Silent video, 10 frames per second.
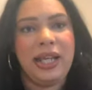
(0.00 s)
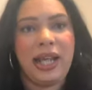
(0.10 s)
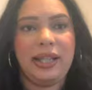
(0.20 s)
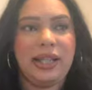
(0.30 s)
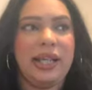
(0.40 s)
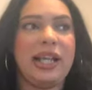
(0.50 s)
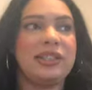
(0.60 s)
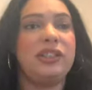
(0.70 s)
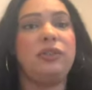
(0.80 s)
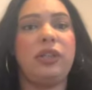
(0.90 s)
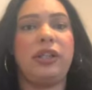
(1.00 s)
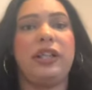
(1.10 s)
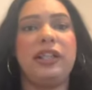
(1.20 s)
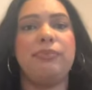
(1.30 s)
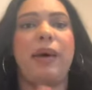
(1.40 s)
And then as you learn
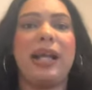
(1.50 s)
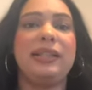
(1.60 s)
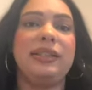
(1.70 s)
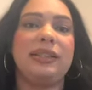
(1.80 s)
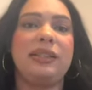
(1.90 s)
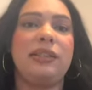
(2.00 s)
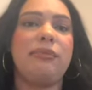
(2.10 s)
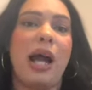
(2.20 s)
each body system,